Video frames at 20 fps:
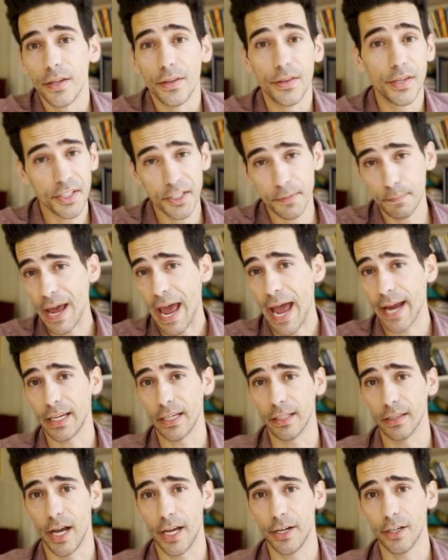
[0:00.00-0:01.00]
This
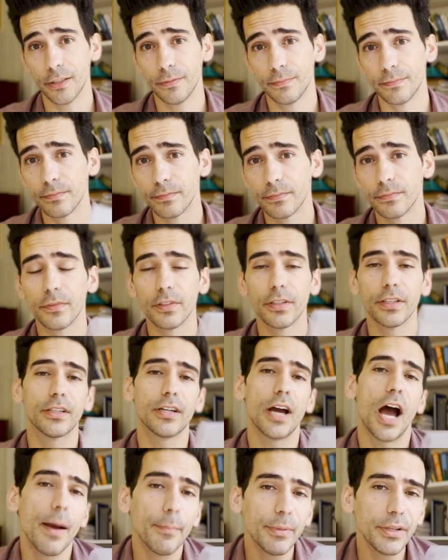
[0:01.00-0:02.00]
packing liner,
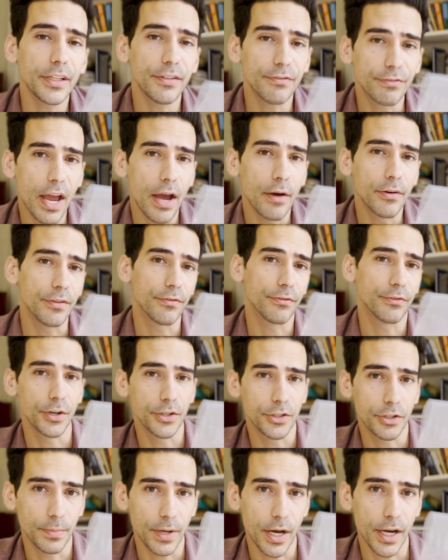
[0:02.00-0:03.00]
commonly found in
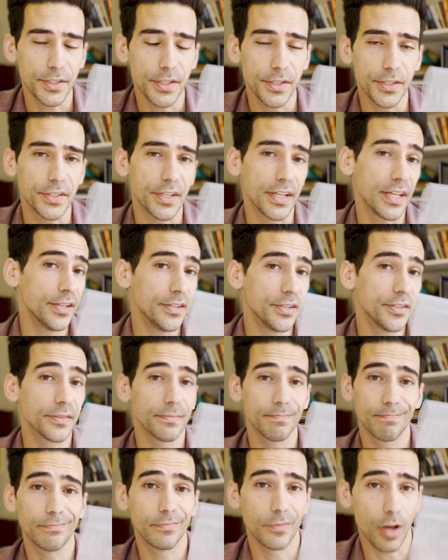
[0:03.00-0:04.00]
furniture boxes, is
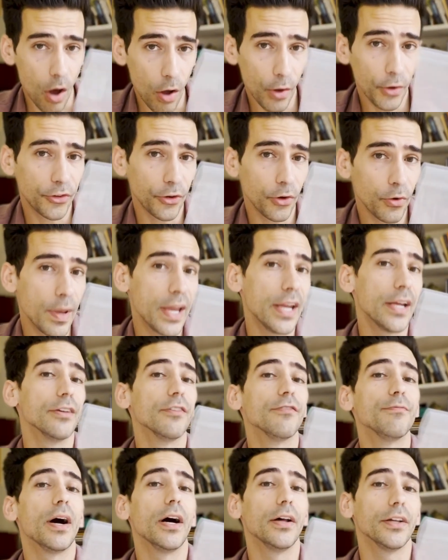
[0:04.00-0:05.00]
also made
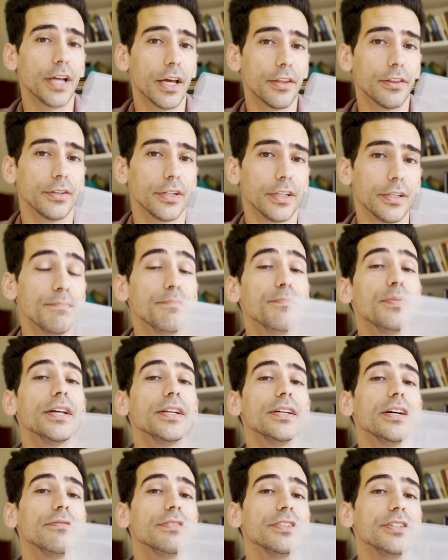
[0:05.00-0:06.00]
of polyethylene, but
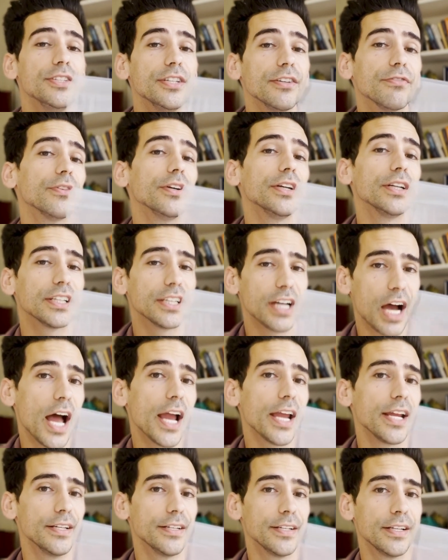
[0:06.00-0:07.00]
of a different
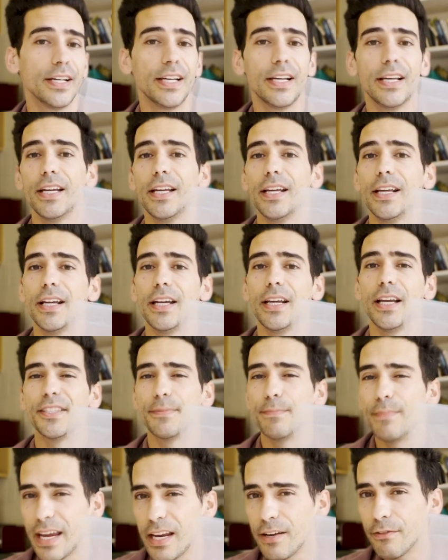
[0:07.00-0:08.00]
kind.
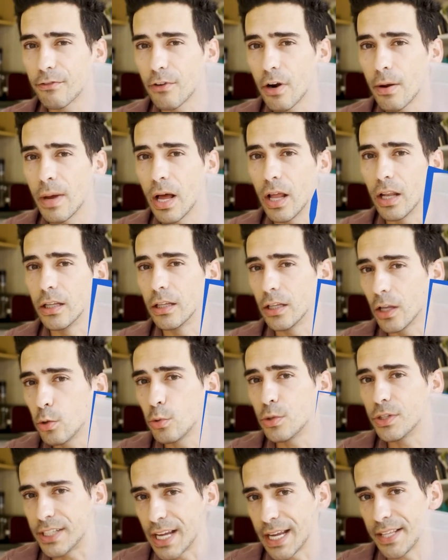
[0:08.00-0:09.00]
It's made from
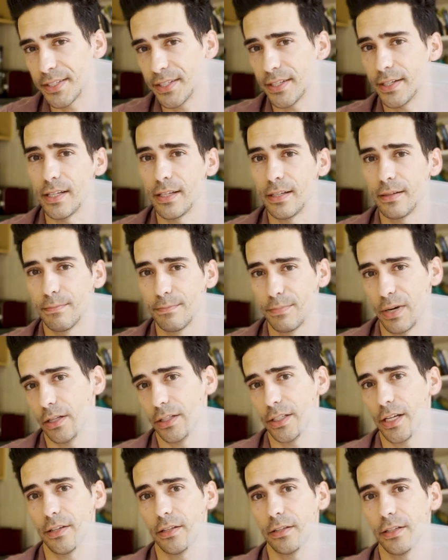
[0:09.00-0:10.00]
low-density
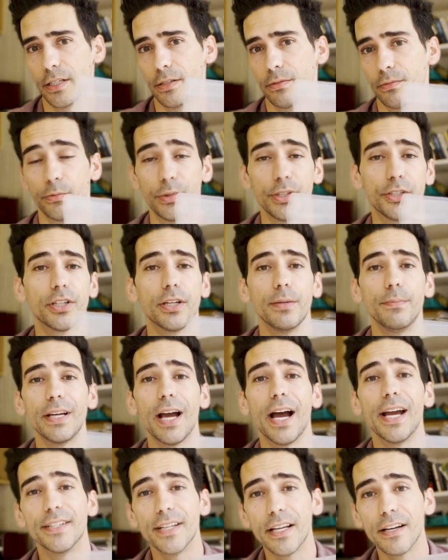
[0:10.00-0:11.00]
polyethylene, which can be
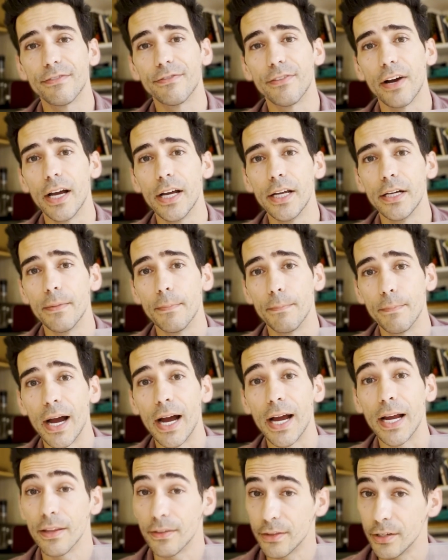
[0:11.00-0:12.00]
identified
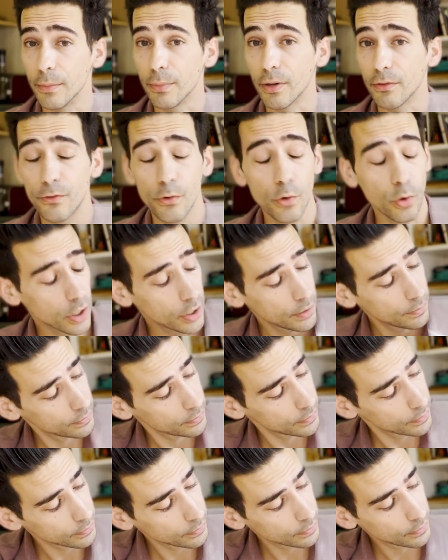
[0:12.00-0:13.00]
by the number four,
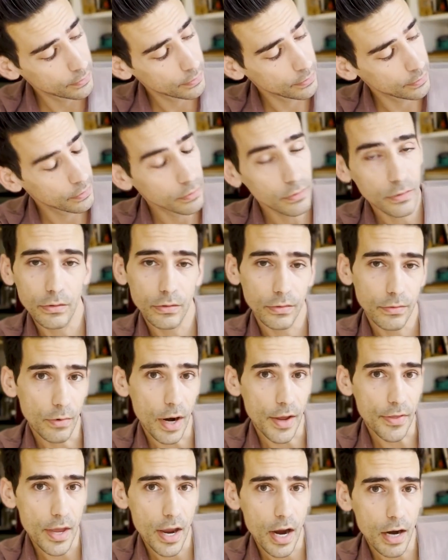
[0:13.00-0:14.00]

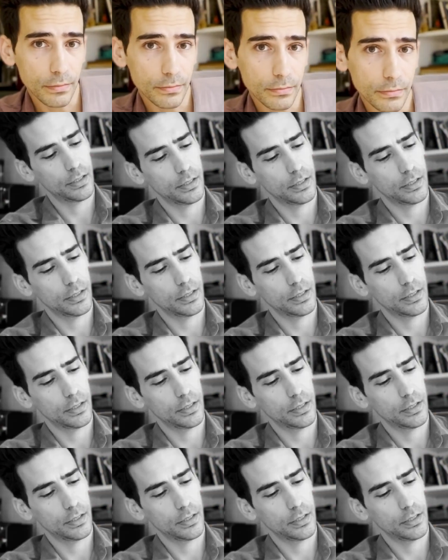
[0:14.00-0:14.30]
right there.